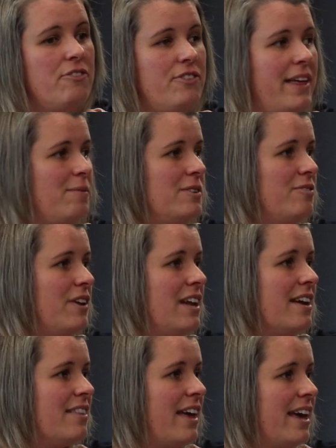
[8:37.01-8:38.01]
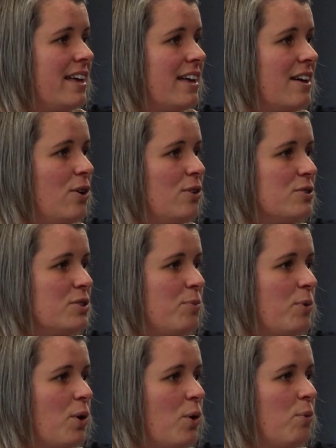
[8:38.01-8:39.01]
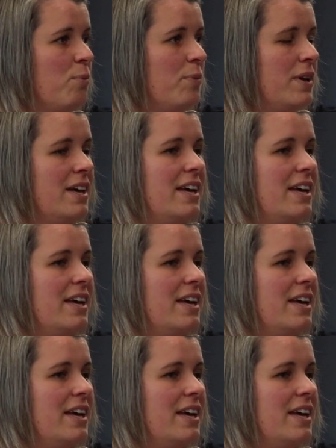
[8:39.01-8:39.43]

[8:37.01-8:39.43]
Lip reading: for them to feel like they can call somewhere home,